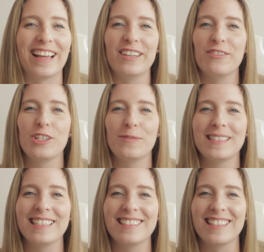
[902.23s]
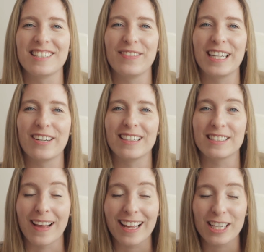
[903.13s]
that YouTube sees this video
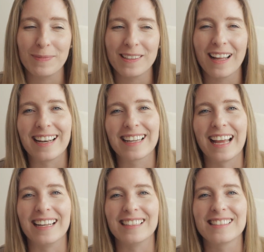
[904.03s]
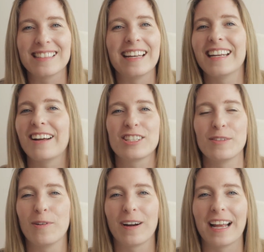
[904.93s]
as valuable and can send it out
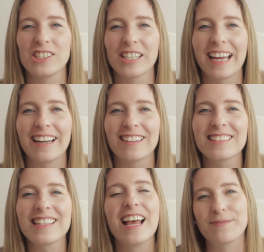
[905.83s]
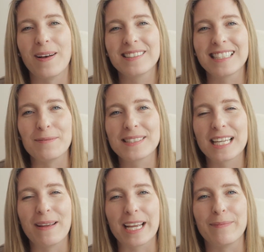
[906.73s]
to more educators. Small steps
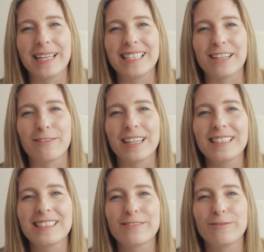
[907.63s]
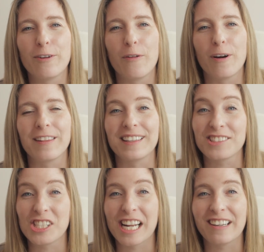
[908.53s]
can make a big difference for
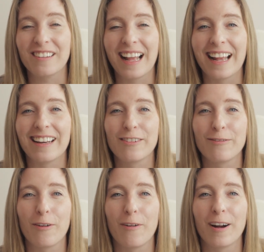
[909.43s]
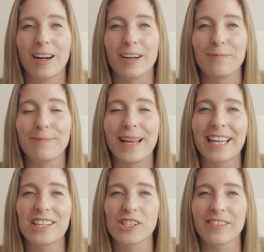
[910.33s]
this channel and for
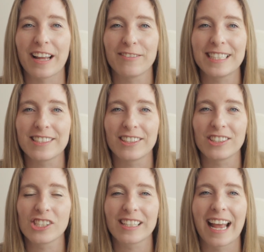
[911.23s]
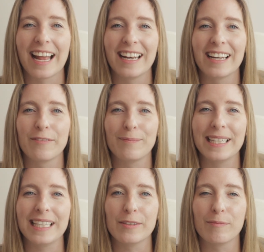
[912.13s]
making sure that research can
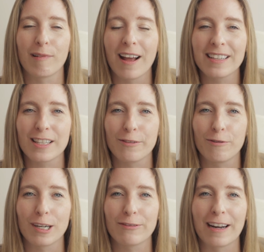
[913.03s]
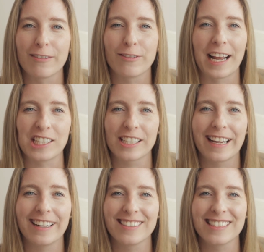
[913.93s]
be brought to the forefront for
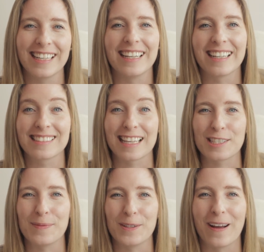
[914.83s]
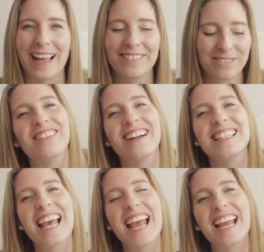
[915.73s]
educators in an accessible way. Have a
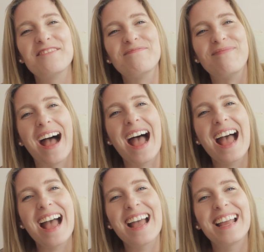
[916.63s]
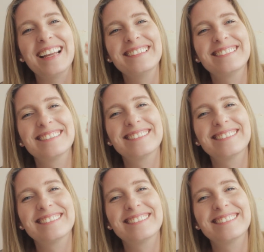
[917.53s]
great day. Bye.